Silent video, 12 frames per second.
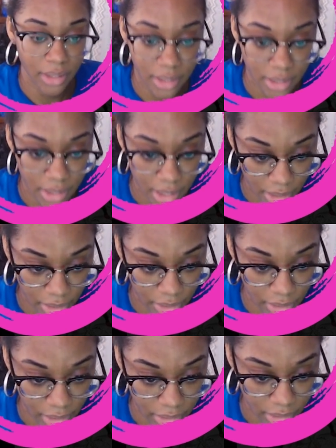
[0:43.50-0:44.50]

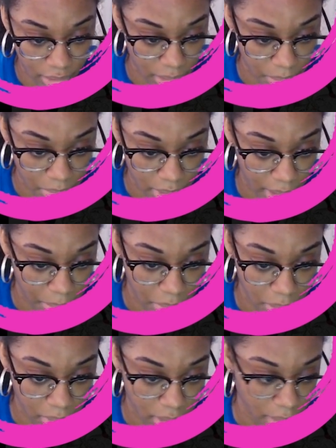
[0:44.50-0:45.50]
there, and you can just put it like
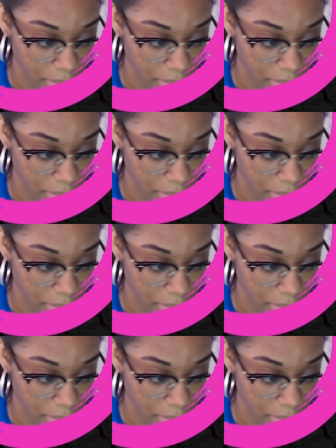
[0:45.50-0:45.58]
purple or something.